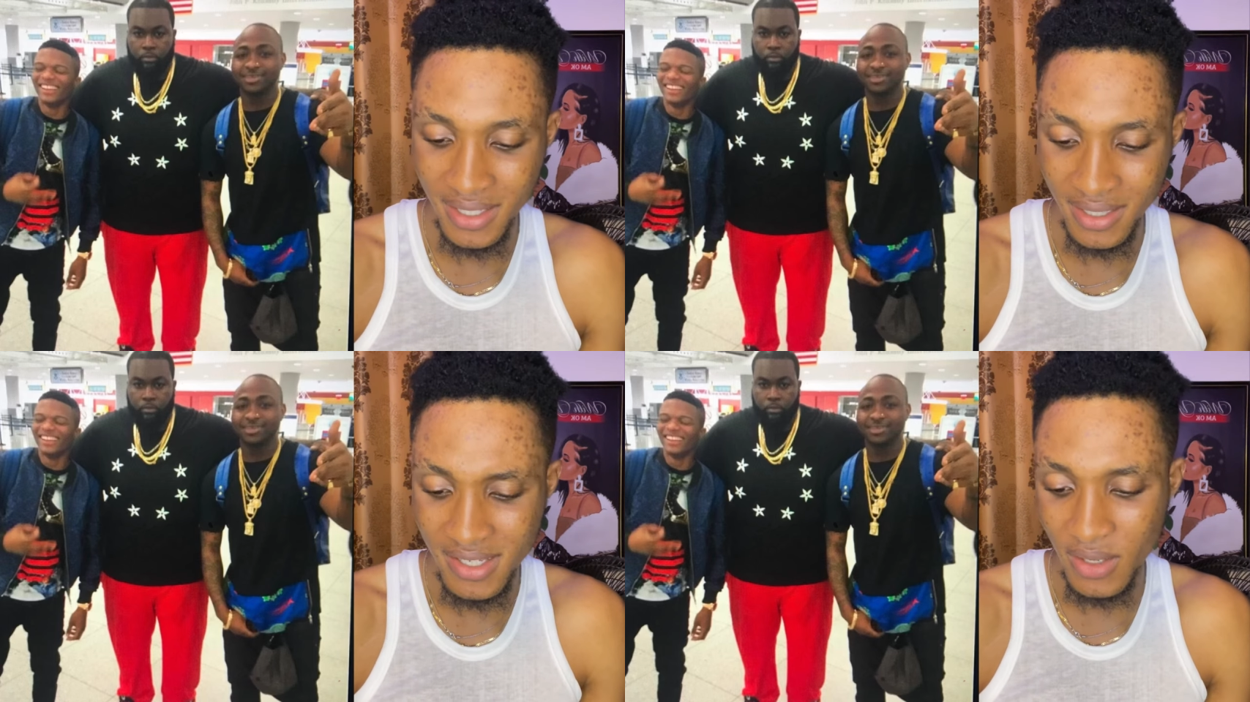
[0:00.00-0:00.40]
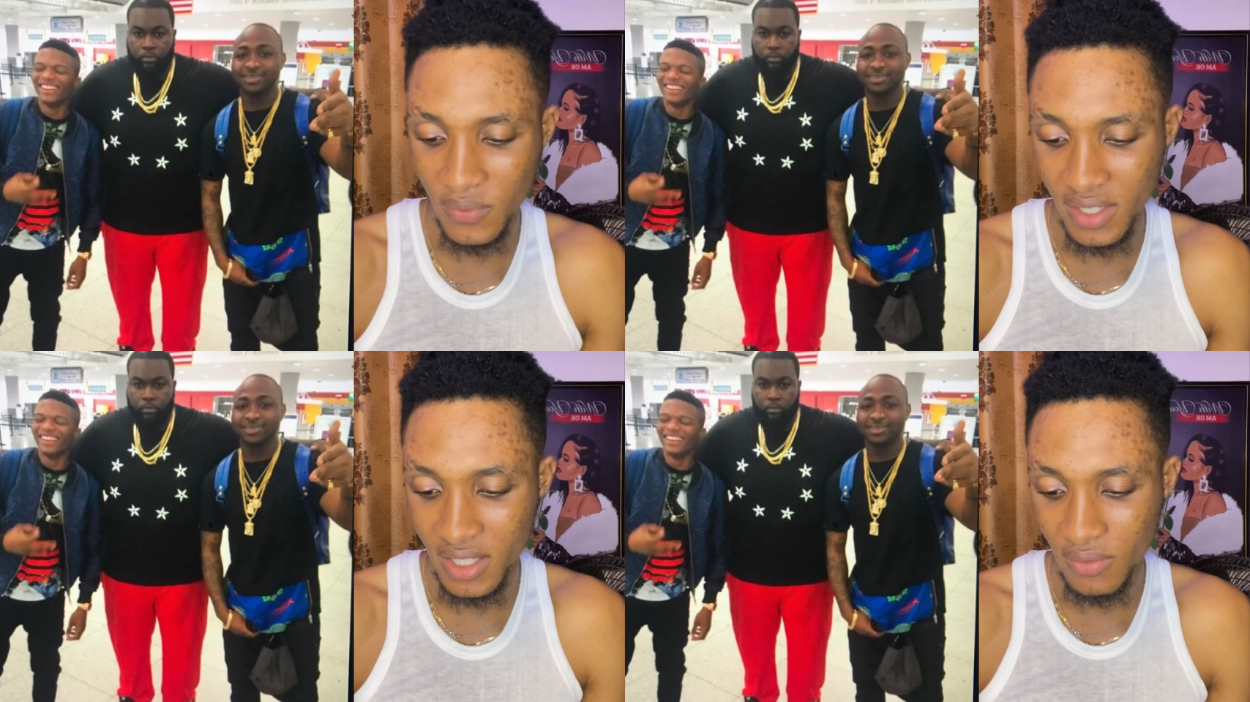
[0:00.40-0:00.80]
Speaker 1: This
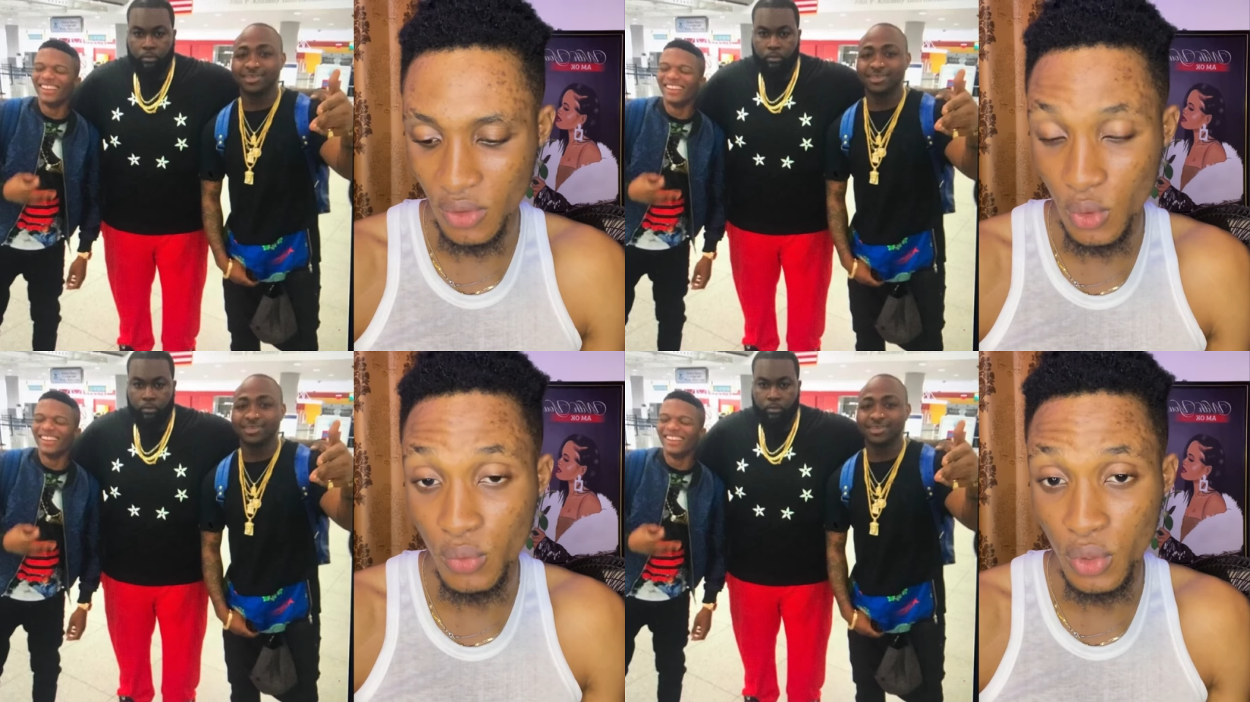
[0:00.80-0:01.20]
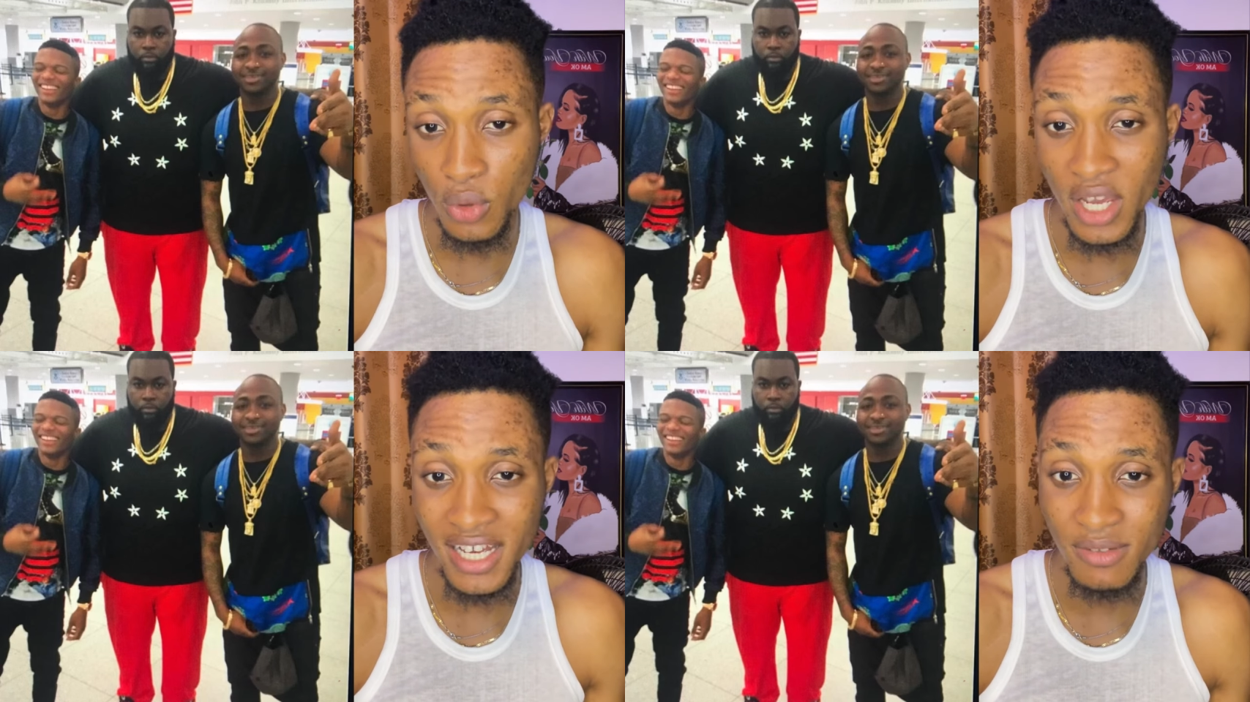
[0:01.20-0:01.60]
evening, Davido, we know he
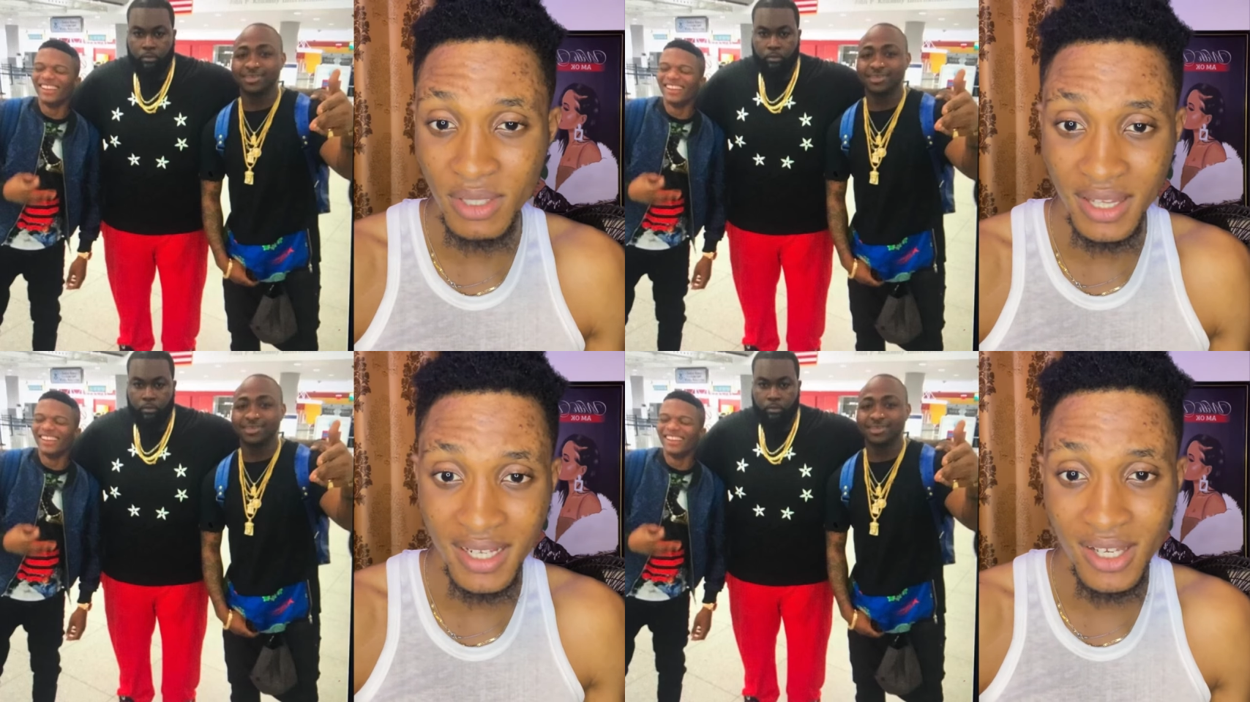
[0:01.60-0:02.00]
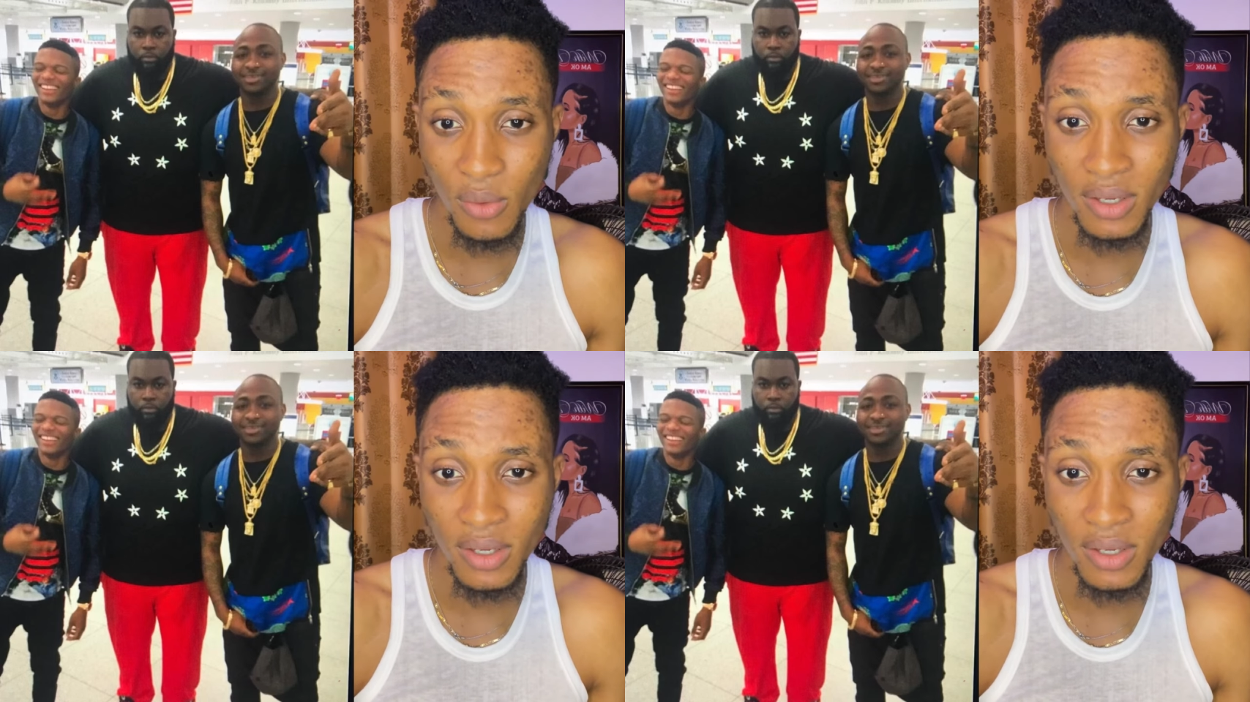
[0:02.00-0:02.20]
has been dealing